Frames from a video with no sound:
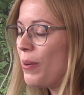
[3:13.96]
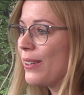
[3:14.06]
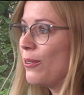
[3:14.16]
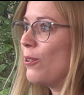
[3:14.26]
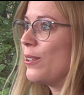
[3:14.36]
what
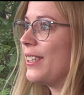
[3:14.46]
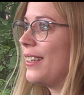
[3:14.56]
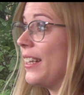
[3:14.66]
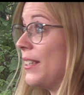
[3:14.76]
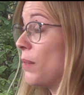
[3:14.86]
role
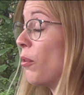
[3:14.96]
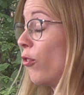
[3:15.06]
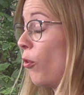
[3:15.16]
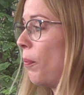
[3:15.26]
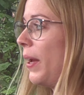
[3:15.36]
did Elizabeth
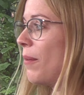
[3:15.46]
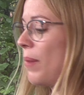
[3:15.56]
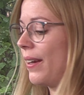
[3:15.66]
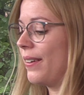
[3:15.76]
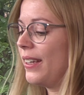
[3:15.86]
of
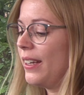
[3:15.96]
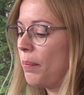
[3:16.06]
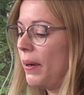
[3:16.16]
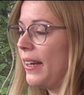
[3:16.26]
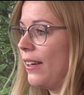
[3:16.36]
Bohemia
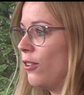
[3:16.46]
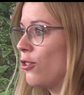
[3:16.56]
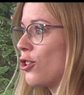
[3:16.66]
play in your